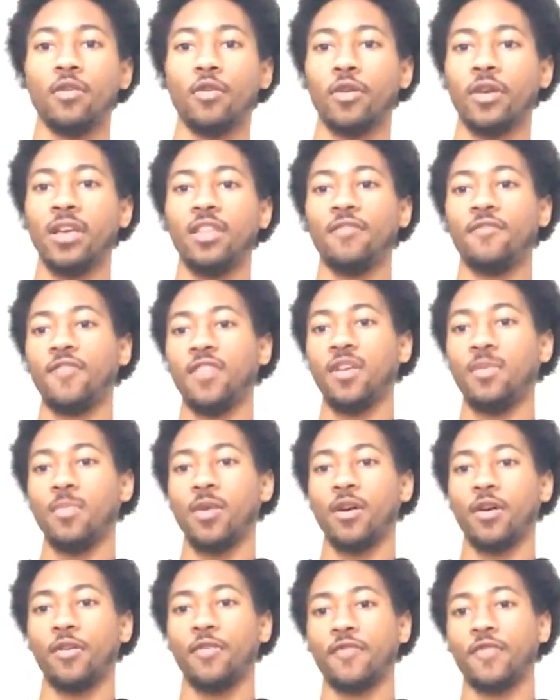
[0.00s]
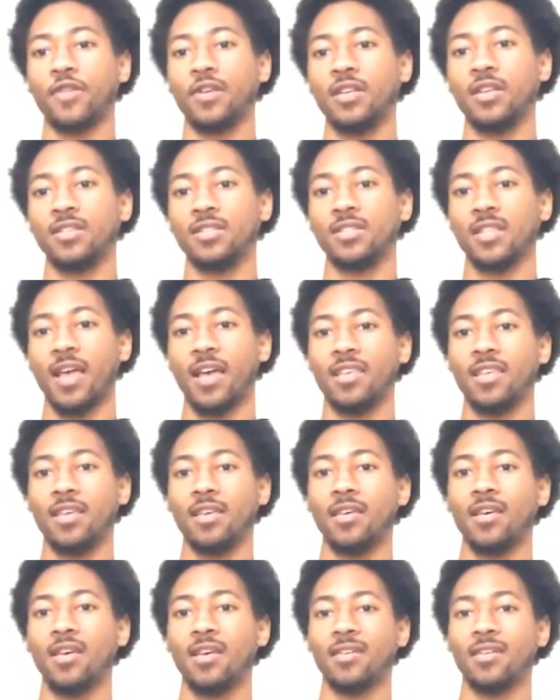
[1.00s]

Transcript: or any female for his liking,